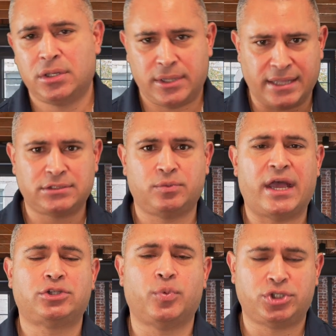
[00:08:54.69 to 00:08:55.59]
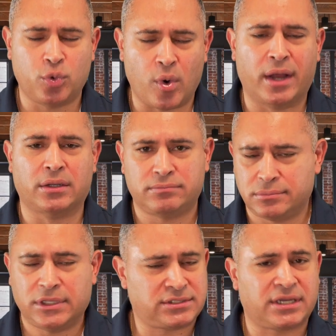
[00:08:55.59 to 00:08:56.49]
That's what you want to,
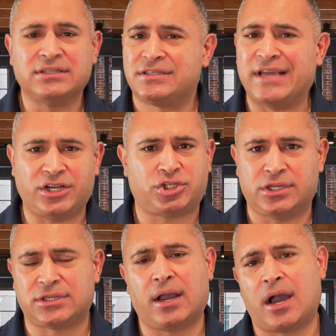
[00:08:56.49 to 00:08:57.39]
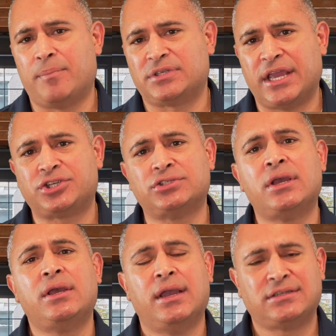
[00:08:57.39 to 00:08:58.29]
it's a concession. It's not compensation,
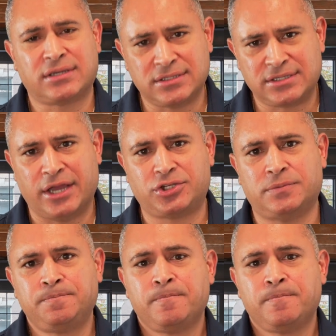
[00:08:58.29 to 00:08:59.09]
it's a concession.